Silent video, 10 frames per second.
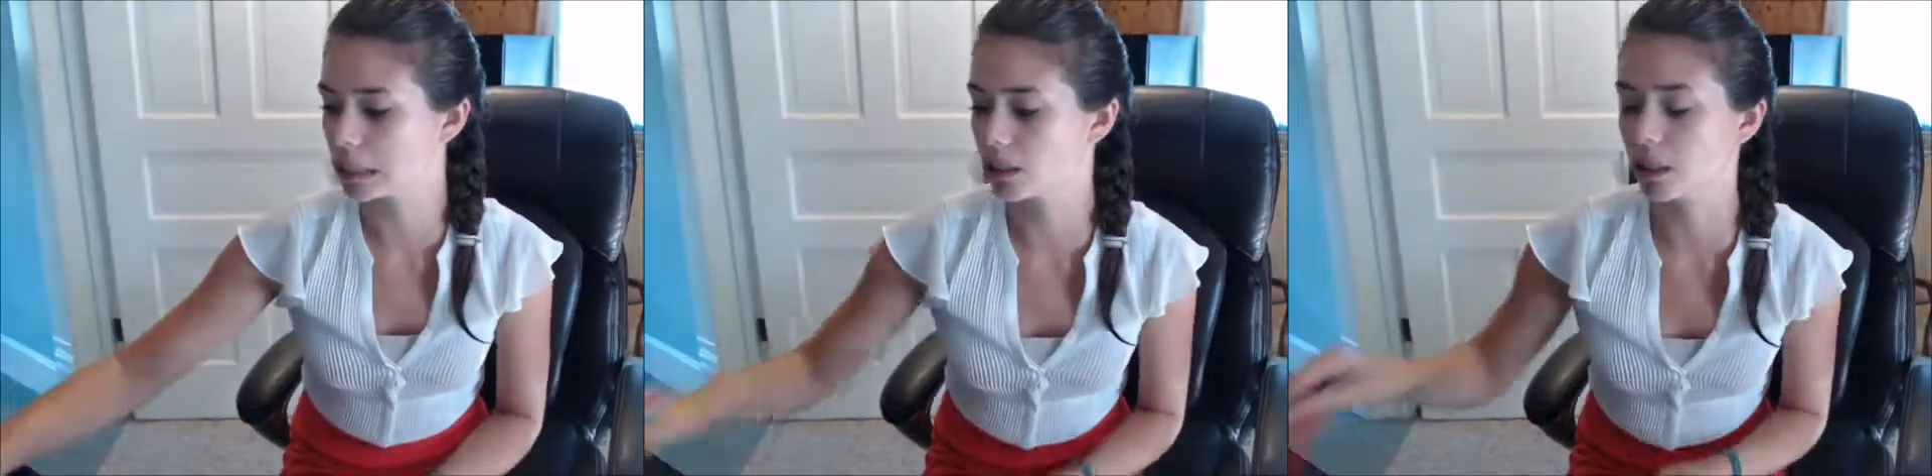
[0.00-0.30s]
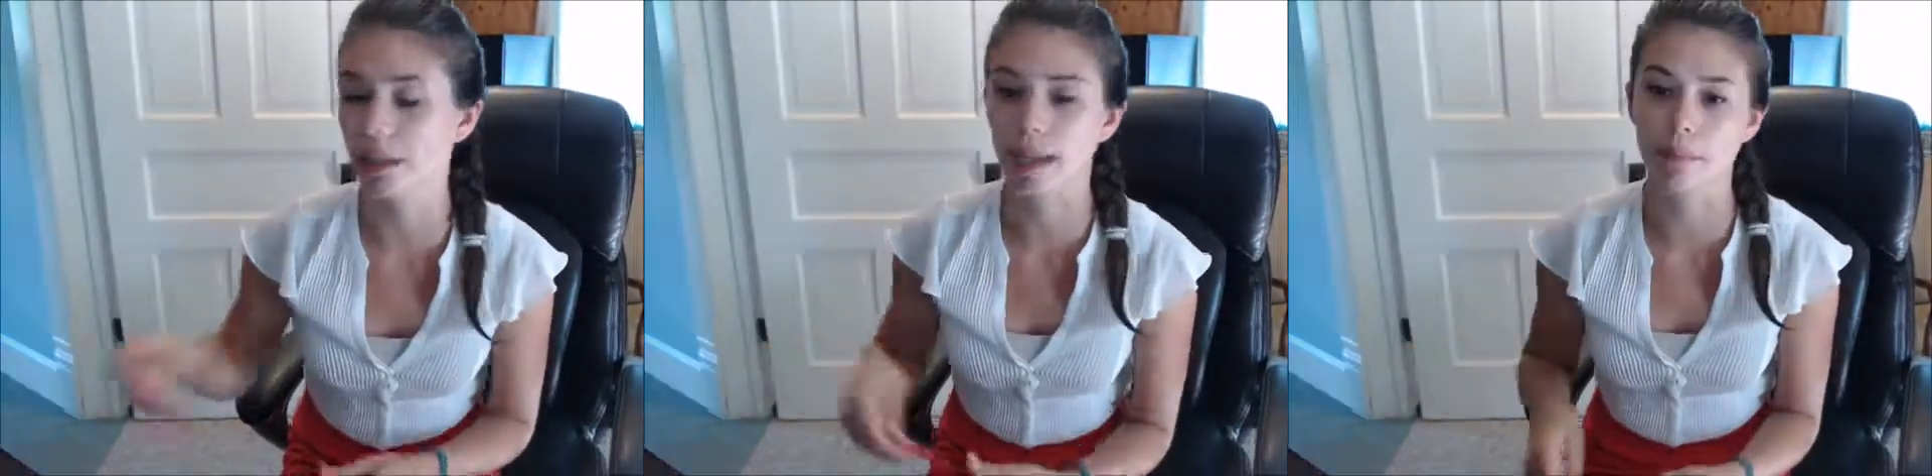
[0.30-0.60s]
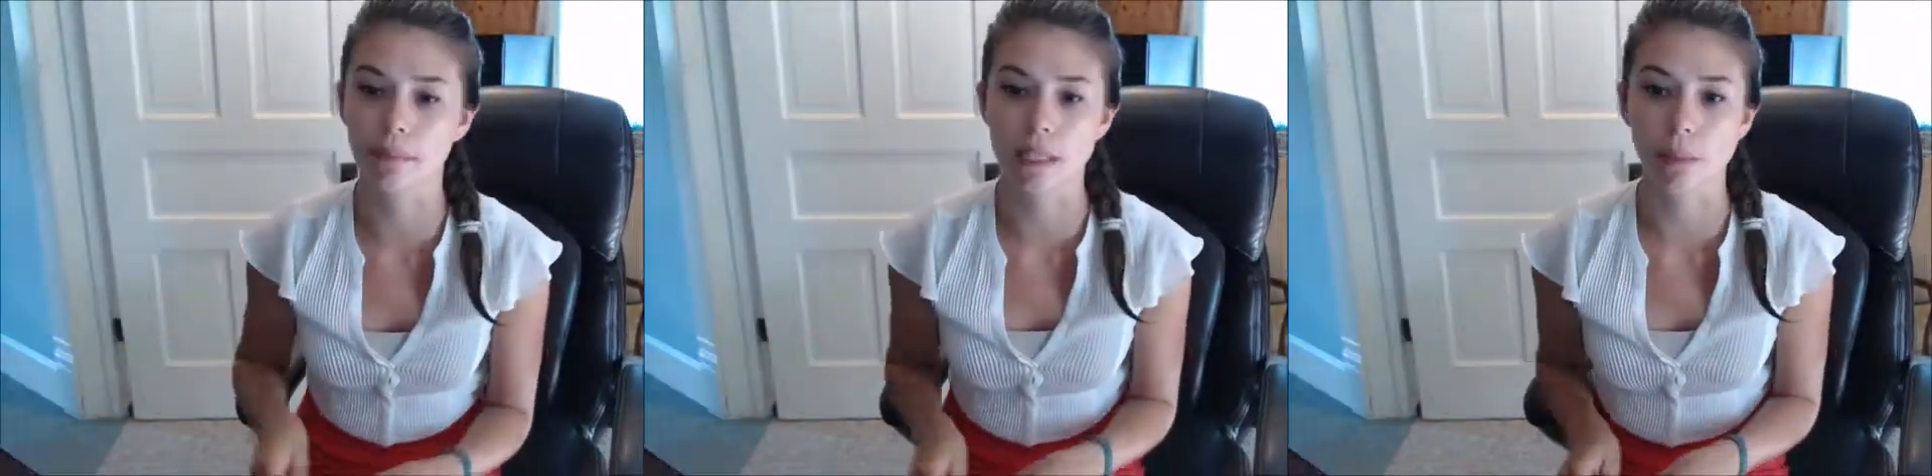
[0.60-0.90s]
the
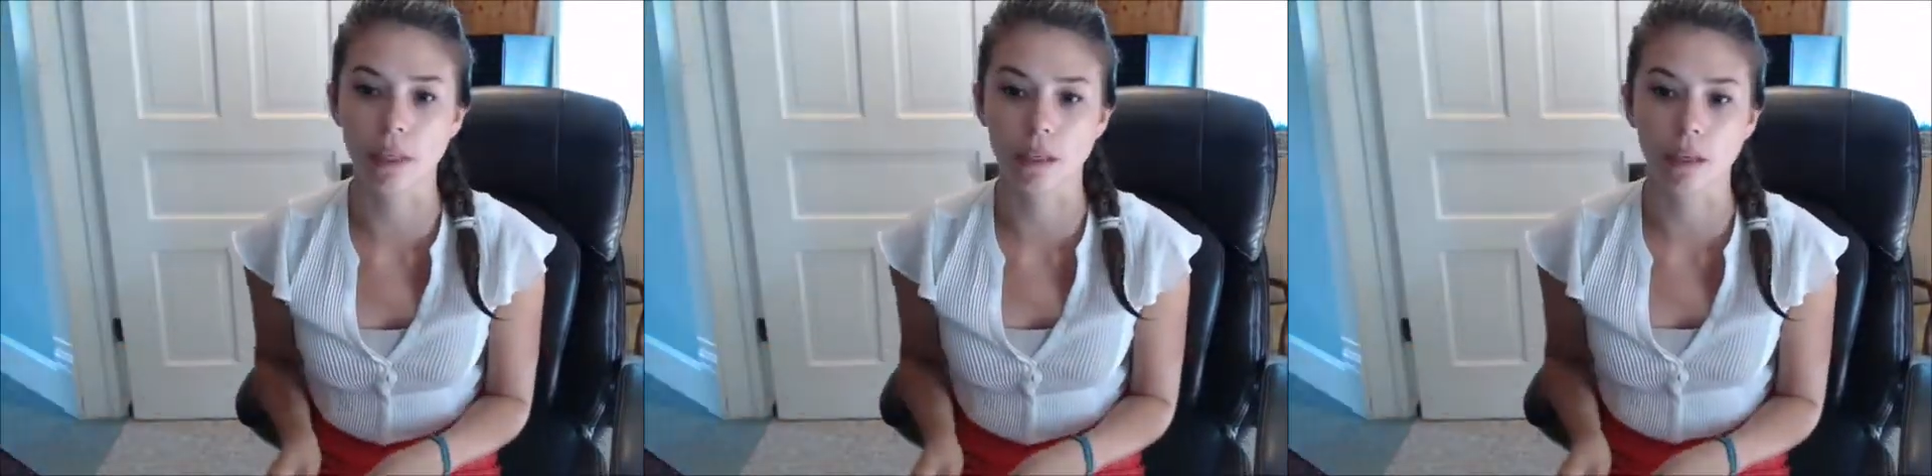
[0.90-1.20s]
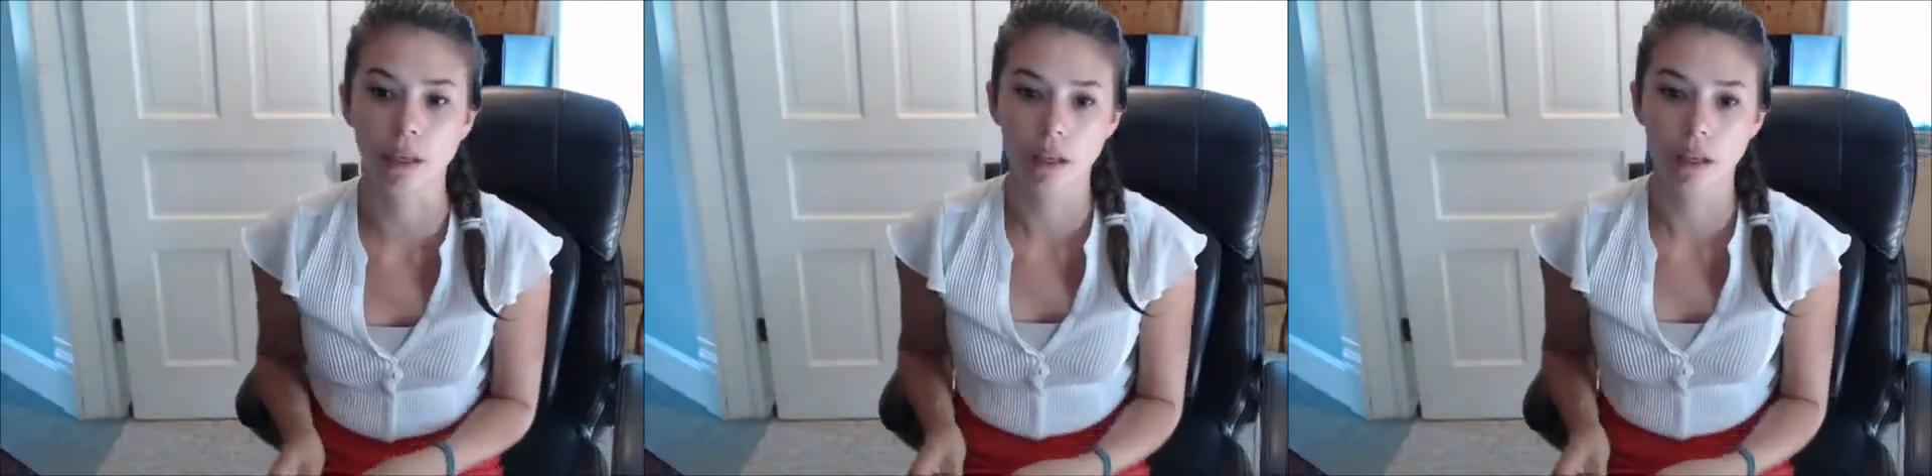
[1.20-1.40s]
MCP